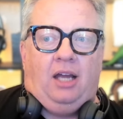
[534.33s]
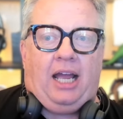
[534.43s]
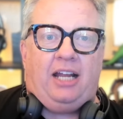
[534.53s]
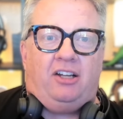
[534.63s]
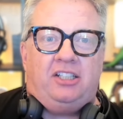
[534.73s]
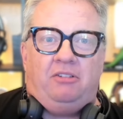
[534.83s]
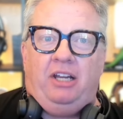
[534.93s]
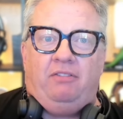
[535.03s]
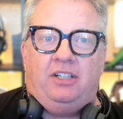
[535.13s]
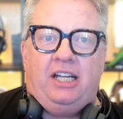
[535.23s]
And I
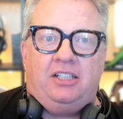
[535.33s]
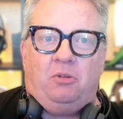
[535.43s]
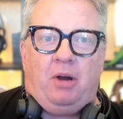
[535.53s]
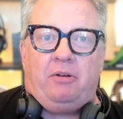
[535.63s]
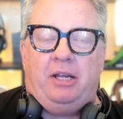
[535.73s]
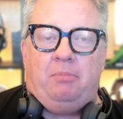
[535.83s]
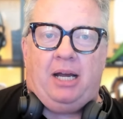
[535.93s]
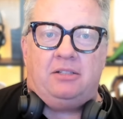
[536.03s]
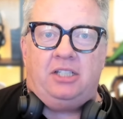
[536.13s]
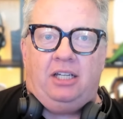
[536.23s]
don't even need to worry
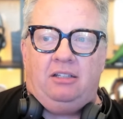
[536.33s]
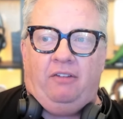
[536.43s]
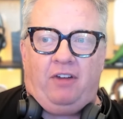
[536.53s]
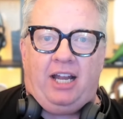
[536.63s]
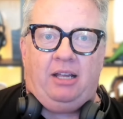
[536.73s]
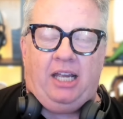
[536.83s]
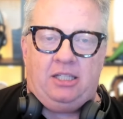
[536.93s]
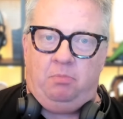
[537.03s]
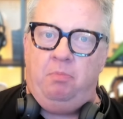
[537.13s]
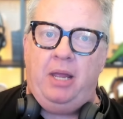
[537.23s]
about it. In fact,
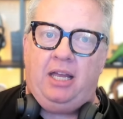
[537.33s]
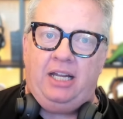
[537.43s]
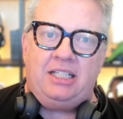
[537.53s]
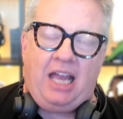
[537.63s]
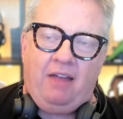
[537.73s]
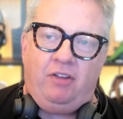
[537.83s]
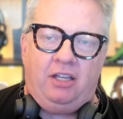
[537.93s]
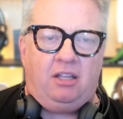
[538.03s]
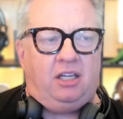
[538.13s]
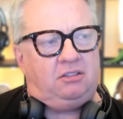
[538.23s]
it's big and it's heavy.
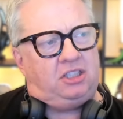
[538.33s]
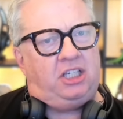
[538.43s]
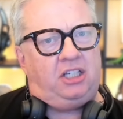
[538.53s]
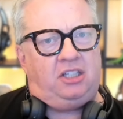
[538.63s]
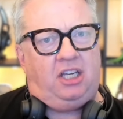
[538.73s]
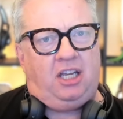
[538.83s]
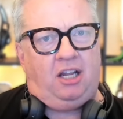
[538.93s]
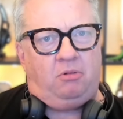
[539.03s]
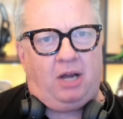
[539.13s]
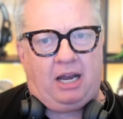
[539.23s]
You think 60
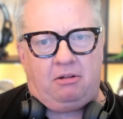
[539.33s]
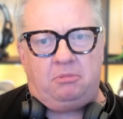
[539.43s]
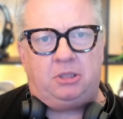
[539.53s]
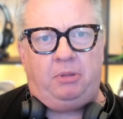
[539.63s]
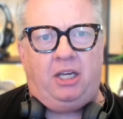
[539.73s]
kilowatt hour, it must be